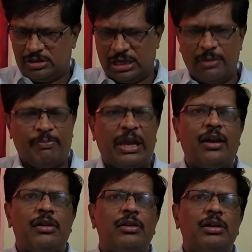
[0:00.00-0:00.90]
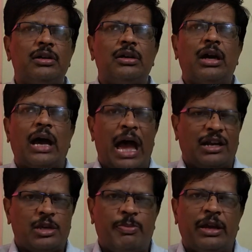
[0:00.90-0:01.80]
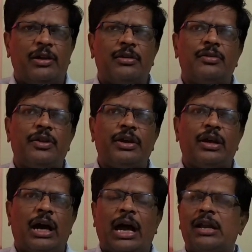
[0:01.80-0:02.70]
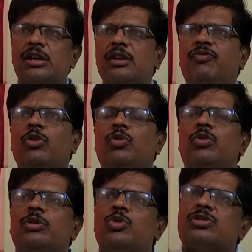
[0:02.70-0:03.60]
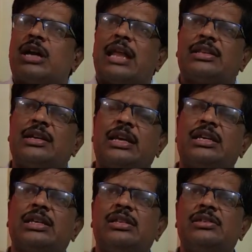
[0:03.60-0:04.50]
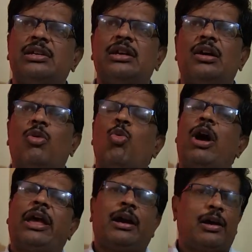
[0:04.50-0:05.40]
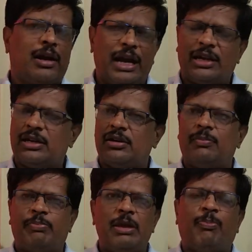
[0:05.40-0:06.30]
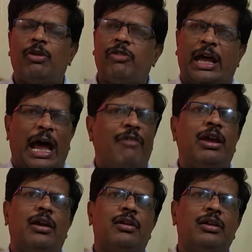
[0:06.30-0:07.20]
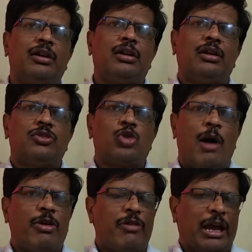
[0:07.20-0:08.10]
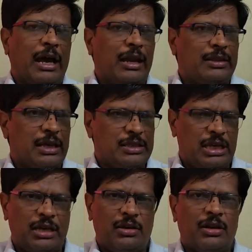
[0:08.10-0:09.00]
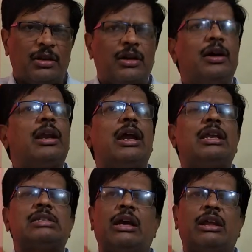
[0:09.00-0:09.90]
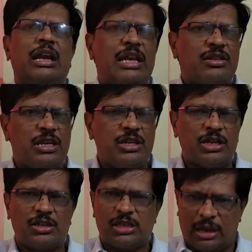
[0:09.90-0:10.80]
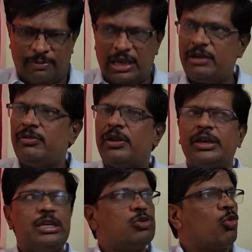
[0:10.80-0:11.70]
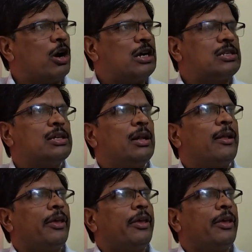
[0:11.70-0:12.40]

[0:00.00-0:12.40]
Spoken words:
Dream big, act big. And if you lose concentrations, what a great people we are having. Swami Vivekananda ji, right, is the greatest teachers, I believe. His words,